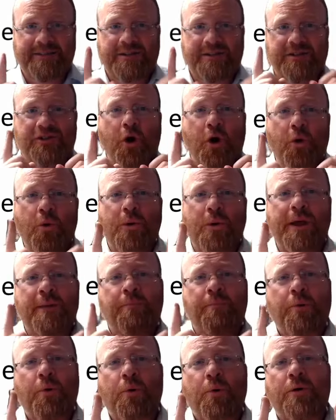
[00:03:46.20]
That's so
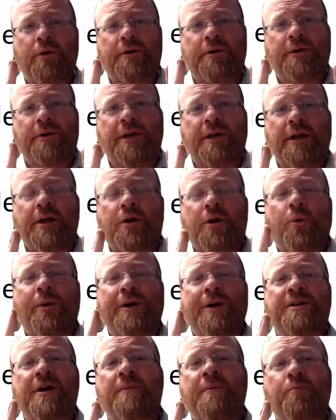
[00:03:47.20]
important.
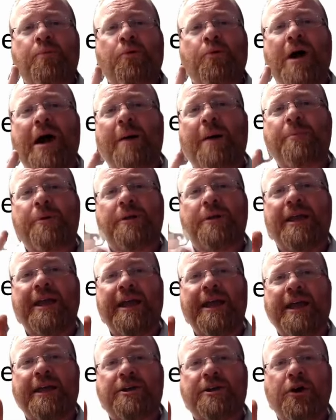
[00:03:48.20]
When done
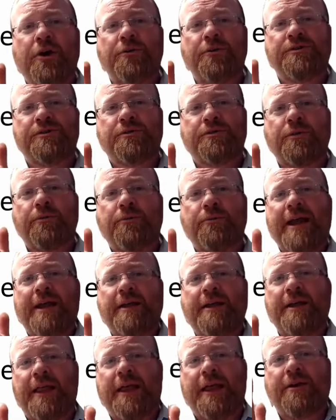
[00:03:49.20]
properly, it goes through
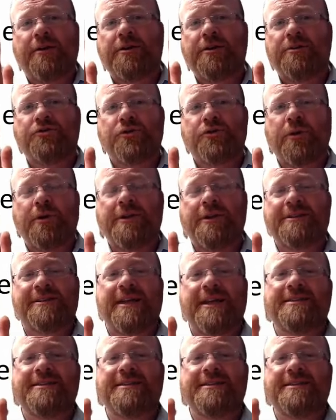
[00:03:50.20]
regulator control